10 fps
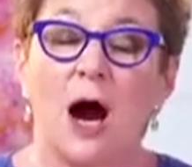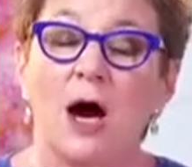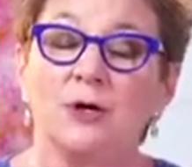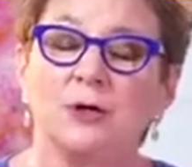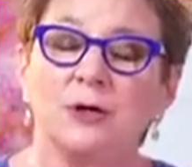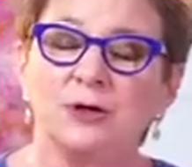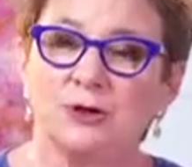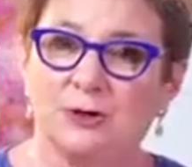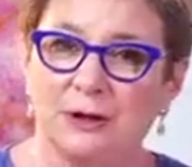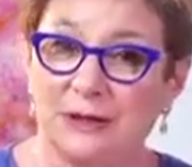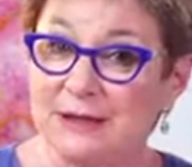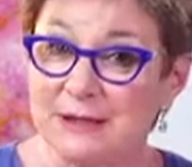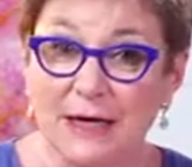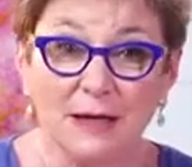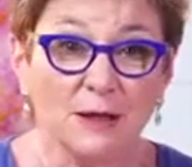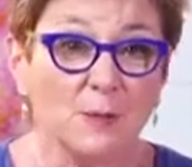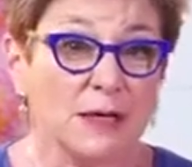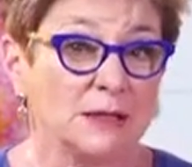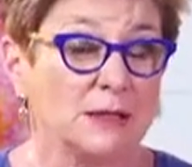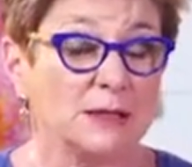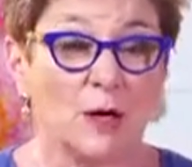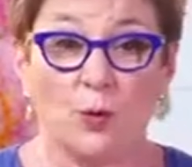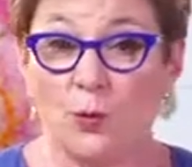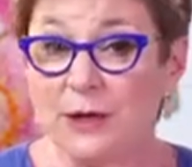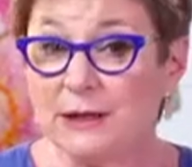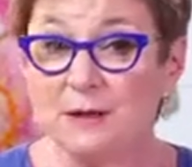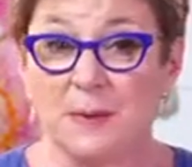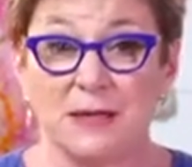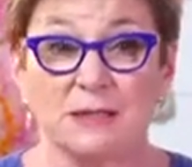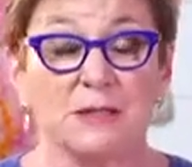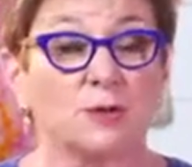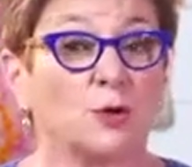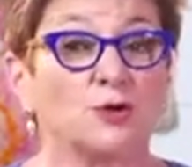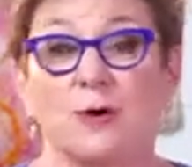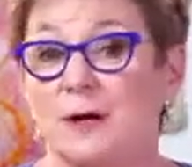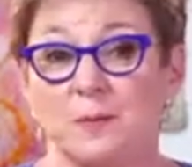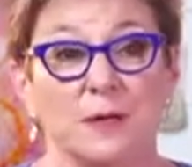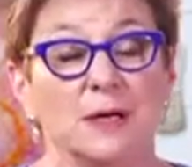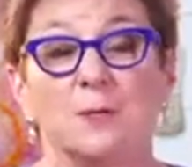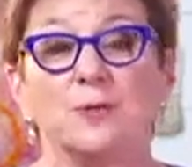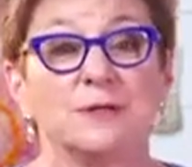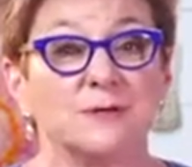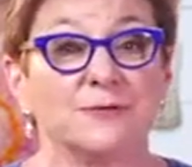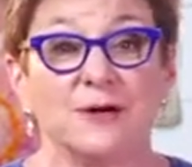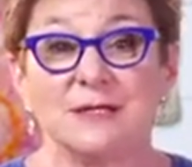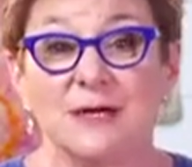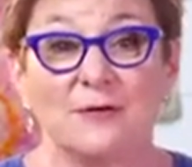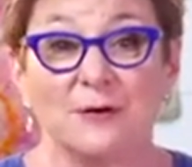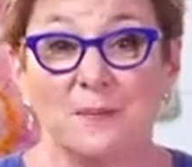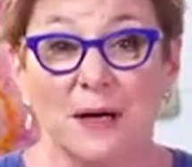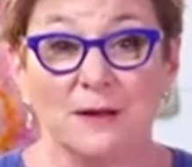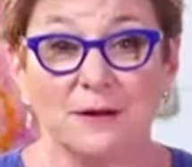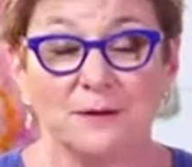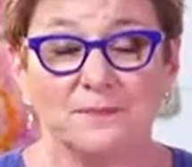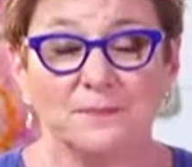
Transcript: Are you going to journal on a daily basis, a weekly basis, or try to meet up with some friends every month?